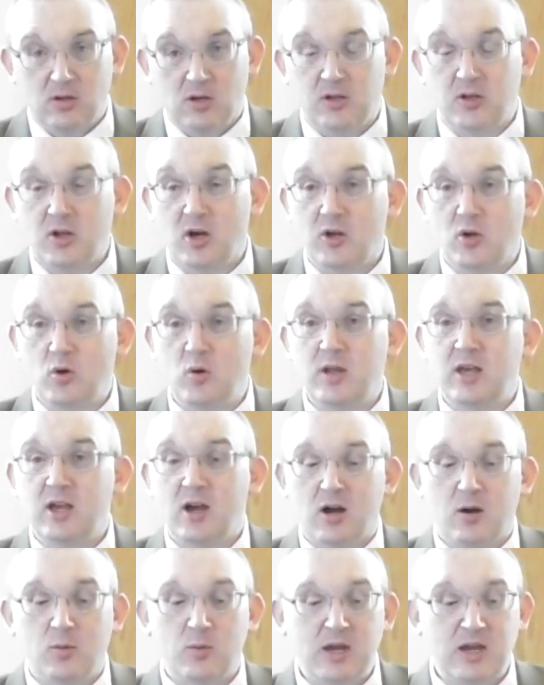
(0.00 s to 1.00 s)
And not only
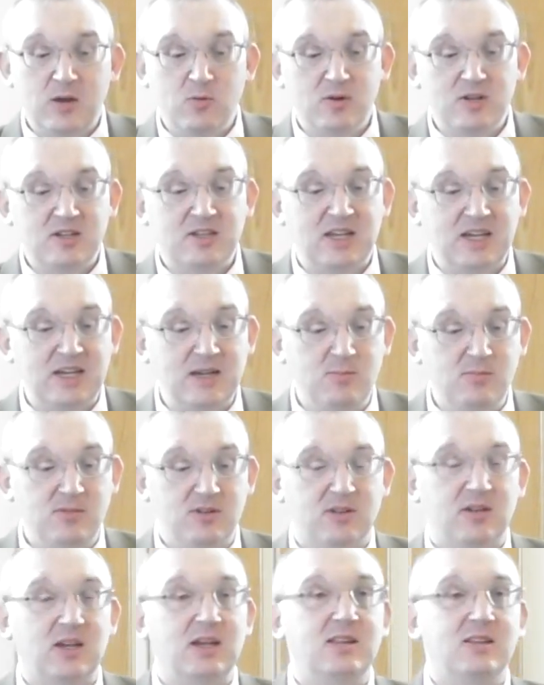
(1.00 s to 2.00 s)
are we
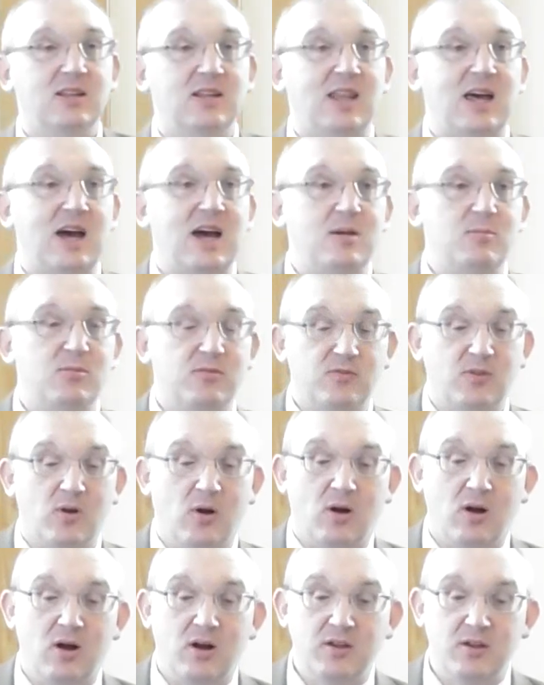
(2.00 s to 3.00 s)
redeemed in the Lamb of
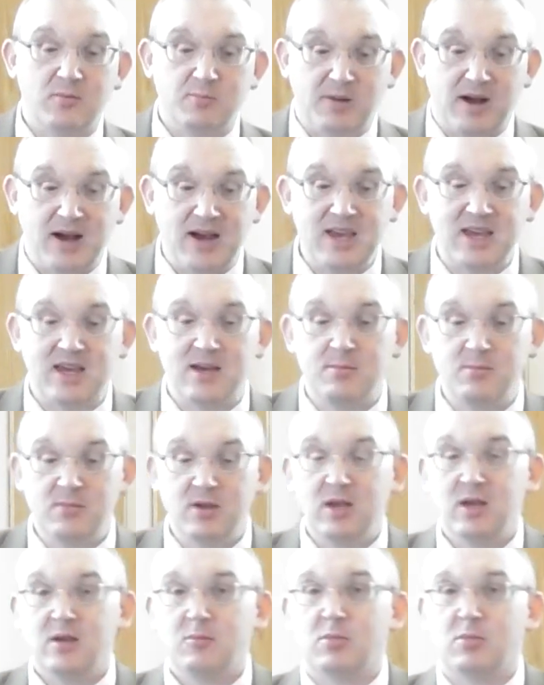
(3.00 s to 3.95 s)
God and by him,